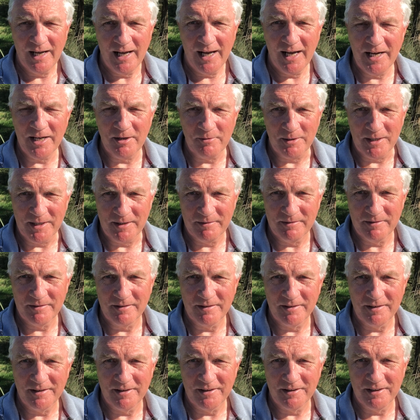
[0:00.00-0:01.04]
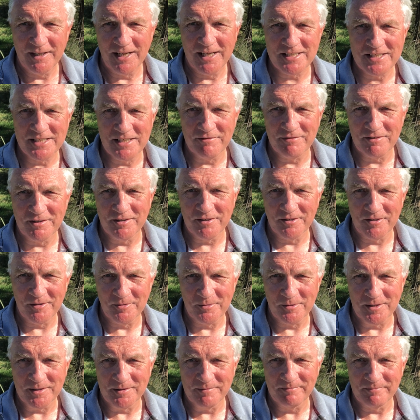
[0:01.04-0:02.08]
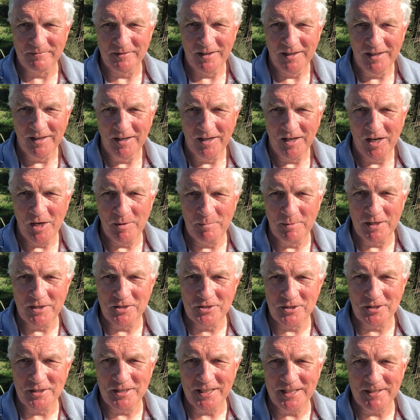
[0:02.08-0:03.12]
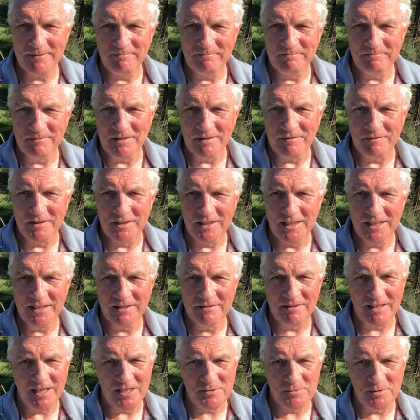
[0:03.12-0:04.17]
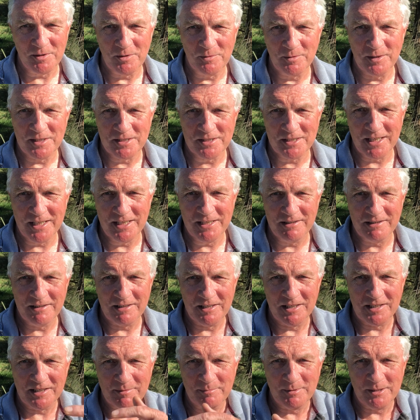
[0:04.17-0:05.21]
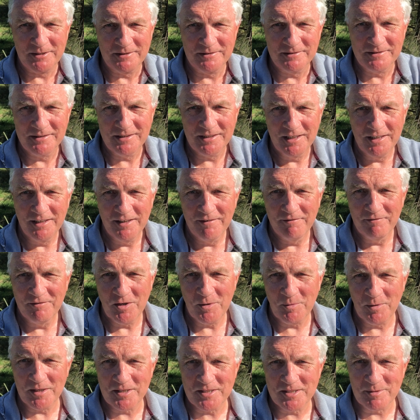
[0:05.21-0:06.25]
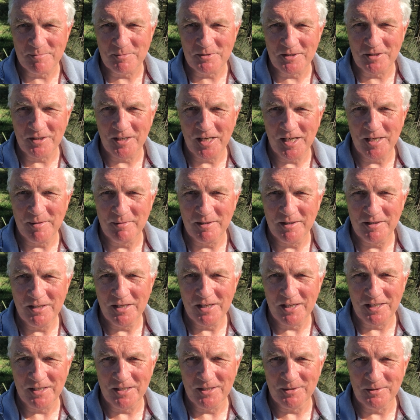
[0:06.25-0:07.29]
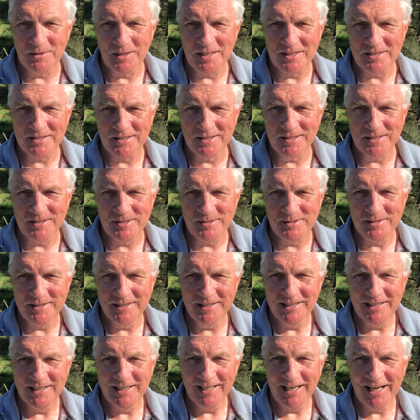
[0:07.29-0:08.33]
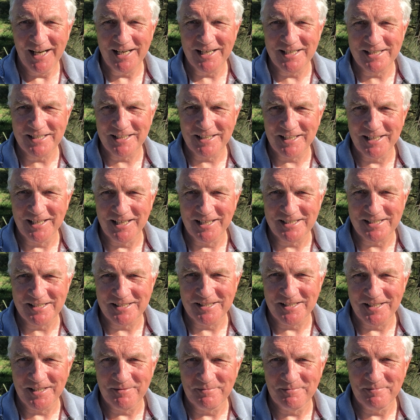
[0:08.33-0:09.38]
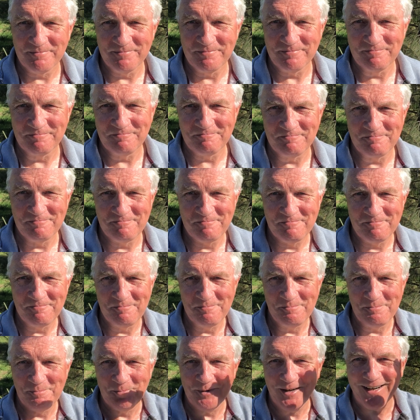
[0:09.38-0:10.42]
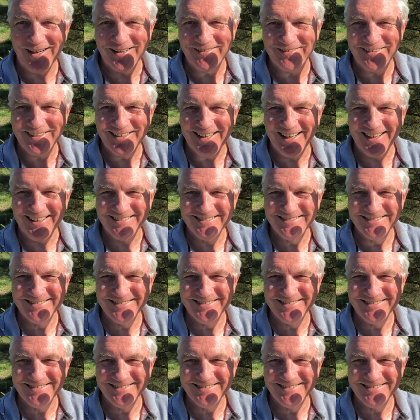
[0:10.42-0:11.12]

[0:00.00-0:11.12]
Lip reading: Anyway, that's it for another one. Hope you enjoyed it. If you did, as we always say, click the button. If you want to subscribe, you can do that too. And until the next time, bye for now.